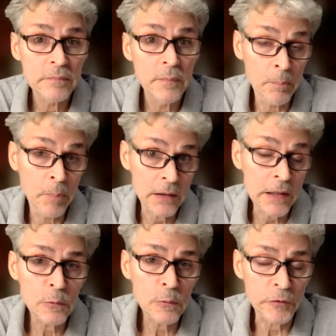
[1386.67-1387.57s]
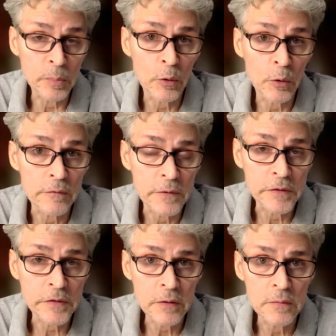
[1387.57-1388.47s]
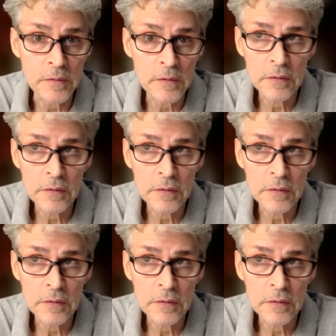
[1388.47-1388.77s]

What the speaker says: and bilingual support for the students.